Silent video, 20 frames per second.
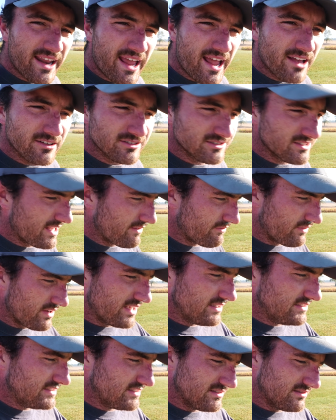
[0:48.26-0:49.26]
now, so they have a
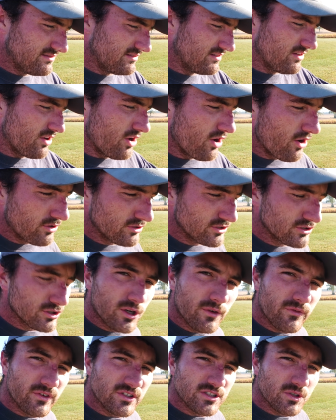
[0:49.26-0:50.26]
nice hard
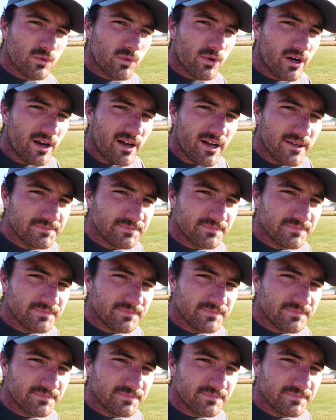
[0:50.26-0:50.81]
surface to work on.